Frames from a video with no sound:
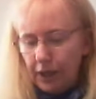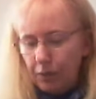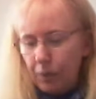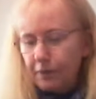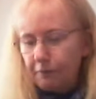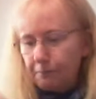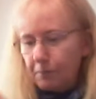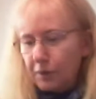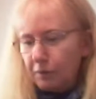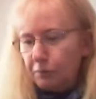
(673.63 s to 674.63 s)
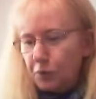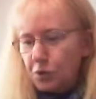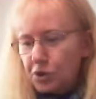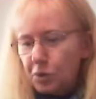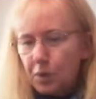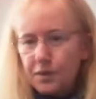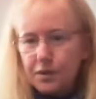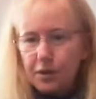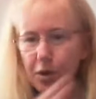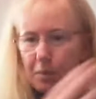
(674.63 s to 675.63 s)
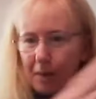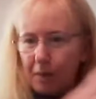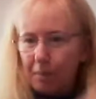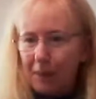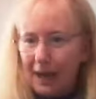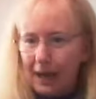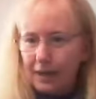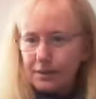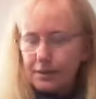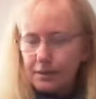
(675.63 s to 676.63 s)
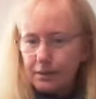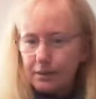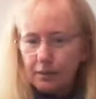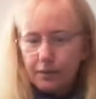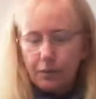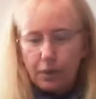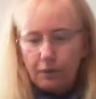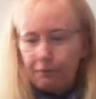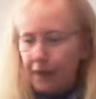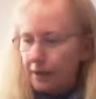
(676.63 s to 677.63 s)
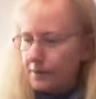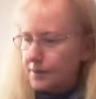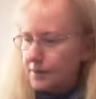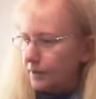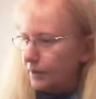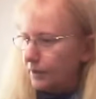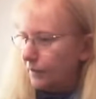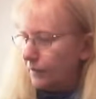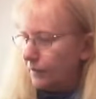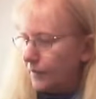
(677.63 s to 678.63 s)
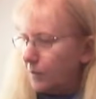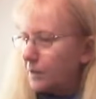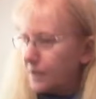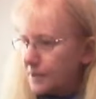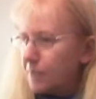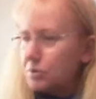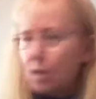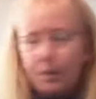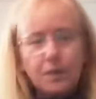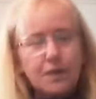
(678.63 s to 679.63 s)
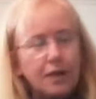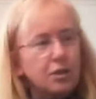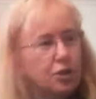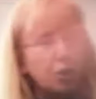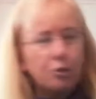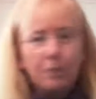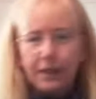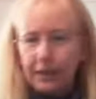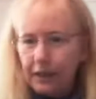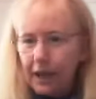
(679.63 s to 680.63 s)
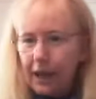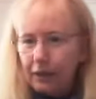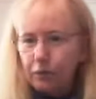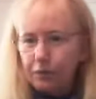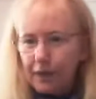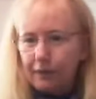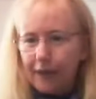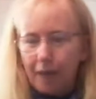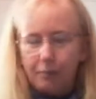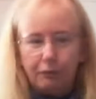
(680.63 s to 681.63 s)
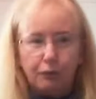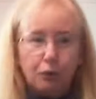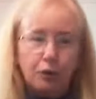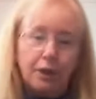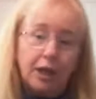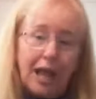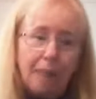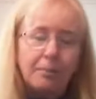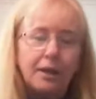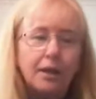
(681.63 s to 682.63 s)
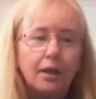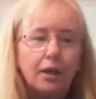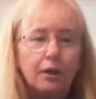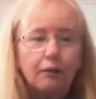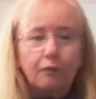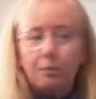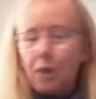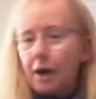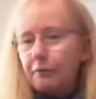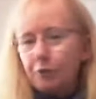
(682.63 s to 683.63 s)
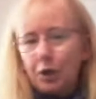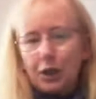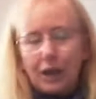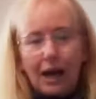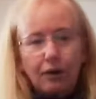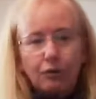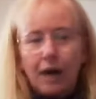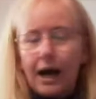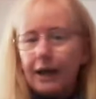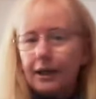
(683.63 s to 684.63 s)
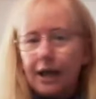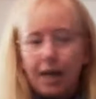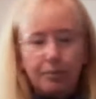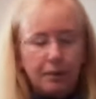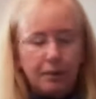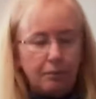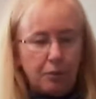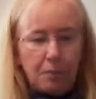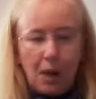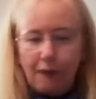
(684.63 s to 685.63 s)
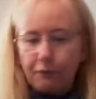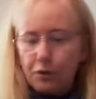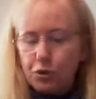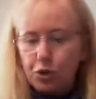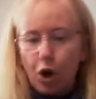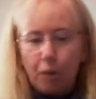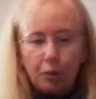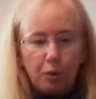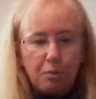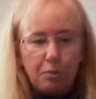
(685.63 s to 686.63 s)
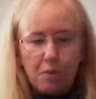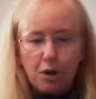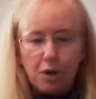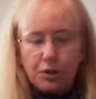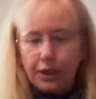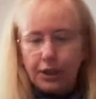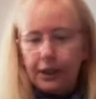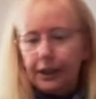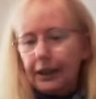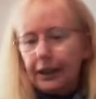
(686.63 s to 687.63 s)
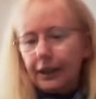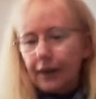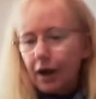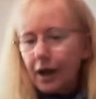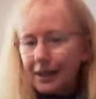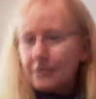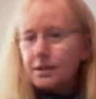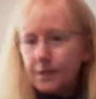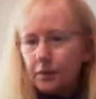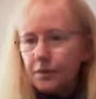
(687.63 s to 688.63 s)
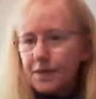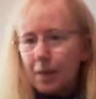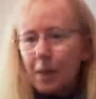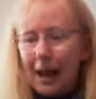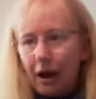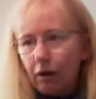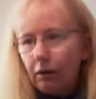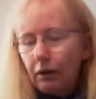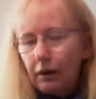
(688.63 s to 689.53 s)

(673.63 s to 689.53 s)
when the future wants to know about my past, so what I've found is, that sometimes they'll say, show me how you've done that before, and it can be for applying for a grant, it can be for applying for a job or a promotion. Then I need to sort of somehow